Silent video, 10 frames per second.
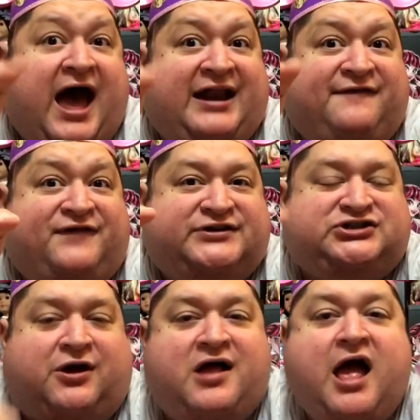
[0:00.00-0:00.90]

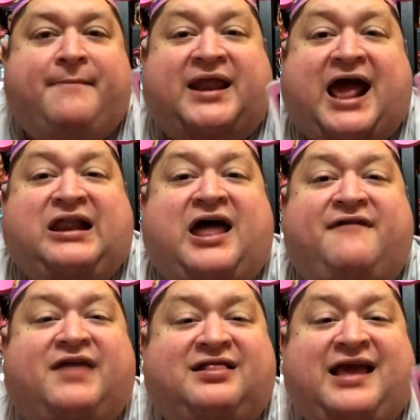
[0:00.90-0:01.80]
unofficial. But I
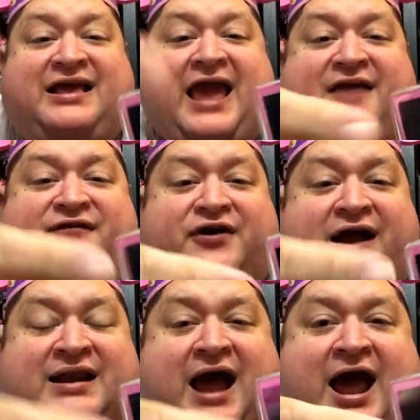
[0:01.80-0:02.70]
love that they gave her
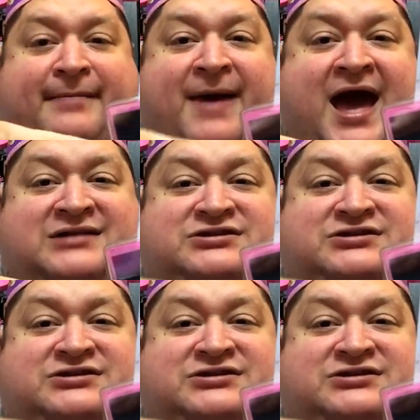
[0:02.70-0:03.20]
an iPad.